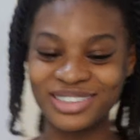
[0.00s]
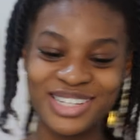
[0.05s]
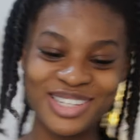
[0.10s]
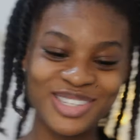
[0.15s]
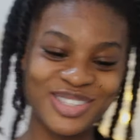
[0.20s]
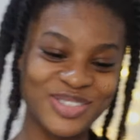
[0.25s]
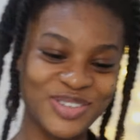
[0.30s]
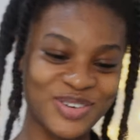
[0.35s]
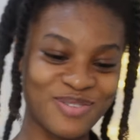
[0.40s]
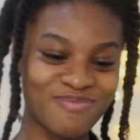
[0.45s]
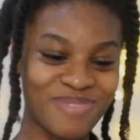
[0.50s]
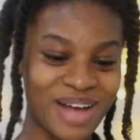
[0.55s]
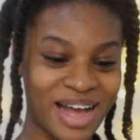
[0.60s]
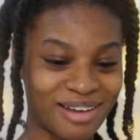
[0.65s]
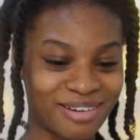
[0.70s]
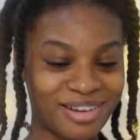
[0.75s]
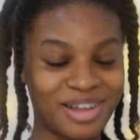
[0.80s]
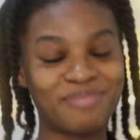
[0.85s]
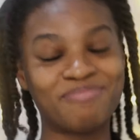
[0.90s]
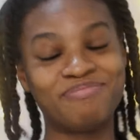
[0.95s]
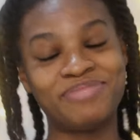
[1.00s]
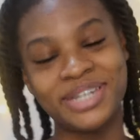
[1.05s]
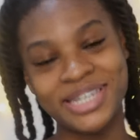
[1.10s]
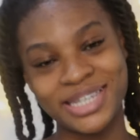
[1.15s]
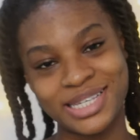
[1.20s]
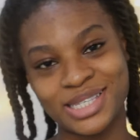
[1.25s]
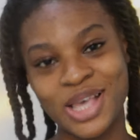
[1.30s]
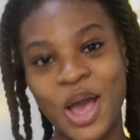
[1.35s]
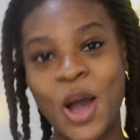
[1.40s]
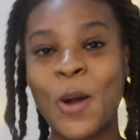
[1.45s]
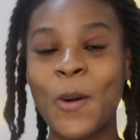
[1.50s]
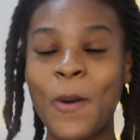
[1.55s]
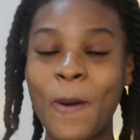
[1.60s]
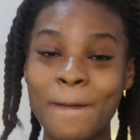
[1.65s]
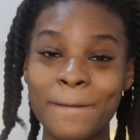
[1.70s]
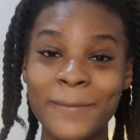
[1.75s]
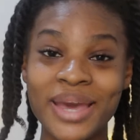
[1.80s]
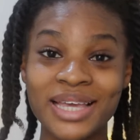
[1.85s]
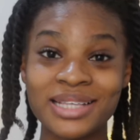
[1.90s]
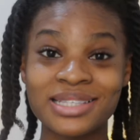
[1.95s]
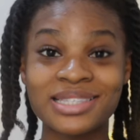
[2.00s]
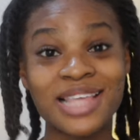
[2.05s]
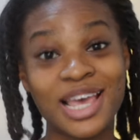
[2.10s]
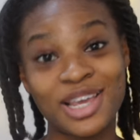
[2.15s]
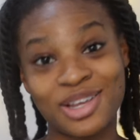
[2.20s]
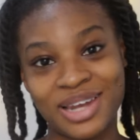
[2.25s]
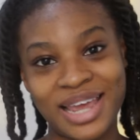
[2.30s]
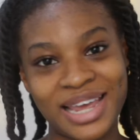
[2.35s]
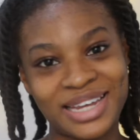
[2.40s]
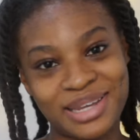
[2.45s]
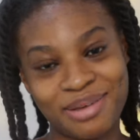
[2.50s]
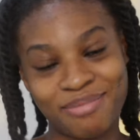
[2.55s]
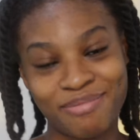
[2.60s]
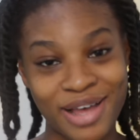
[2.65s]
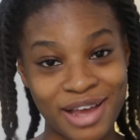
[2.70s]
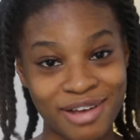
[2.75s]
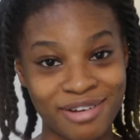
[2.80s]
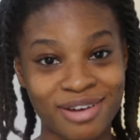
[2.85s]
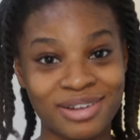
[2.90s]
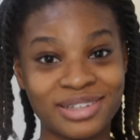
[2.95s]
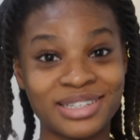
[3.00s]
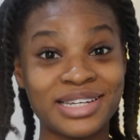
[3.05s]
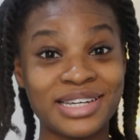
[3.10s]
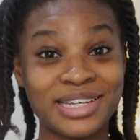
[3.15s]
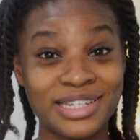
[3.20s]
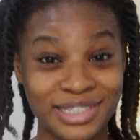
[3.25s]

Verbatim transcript: this new background please comment that you like the background